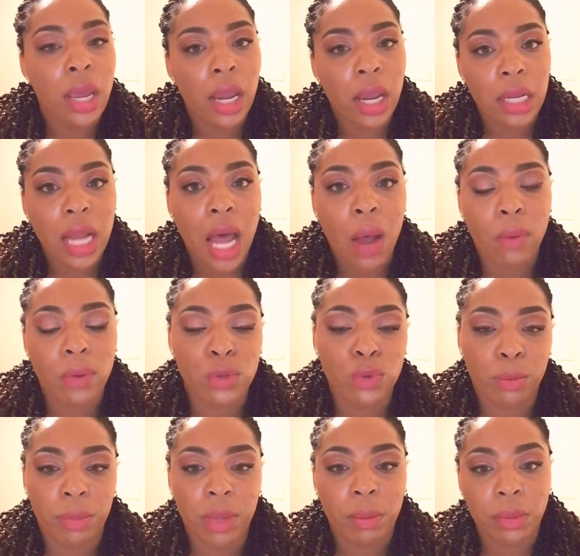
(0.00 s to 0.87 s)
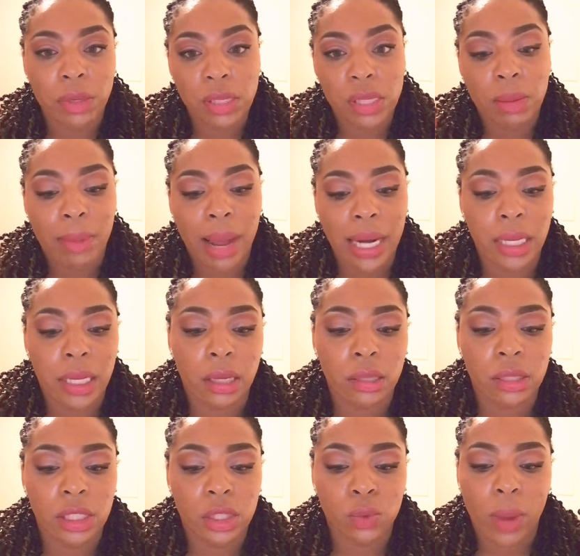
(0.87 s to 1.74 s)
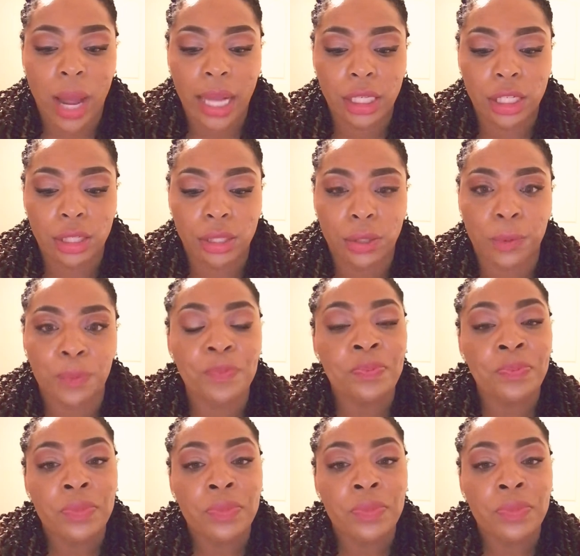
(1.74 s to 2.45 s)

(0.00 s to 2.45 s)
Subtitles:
And always remember, somebody else is watching you.